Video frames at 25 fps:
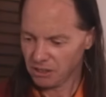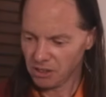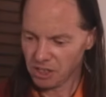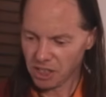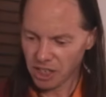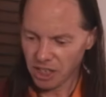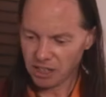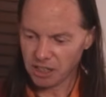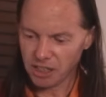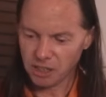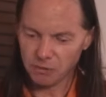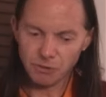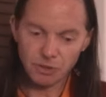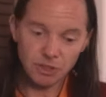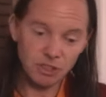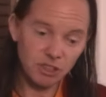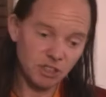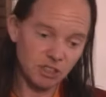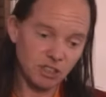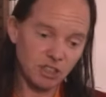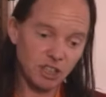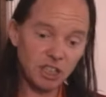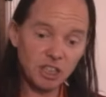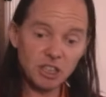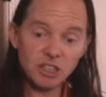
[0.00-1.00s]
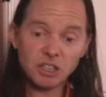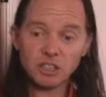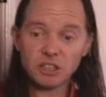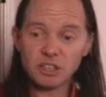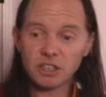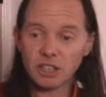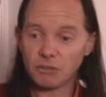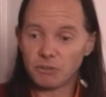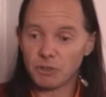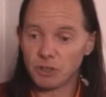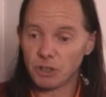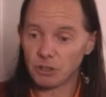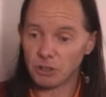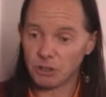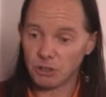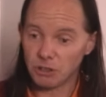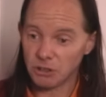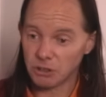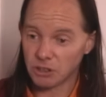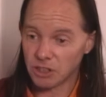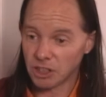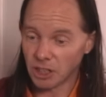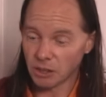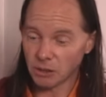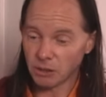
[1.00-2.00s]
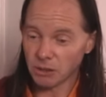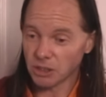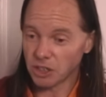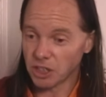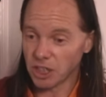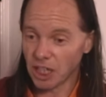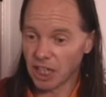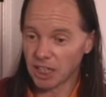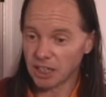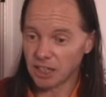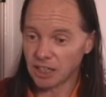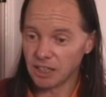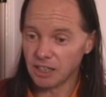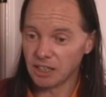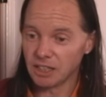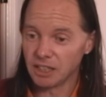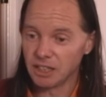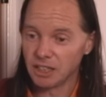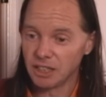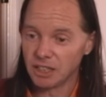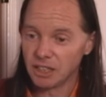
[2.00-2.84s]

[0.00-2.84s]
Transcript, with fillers: 10 different distinctions of your central channel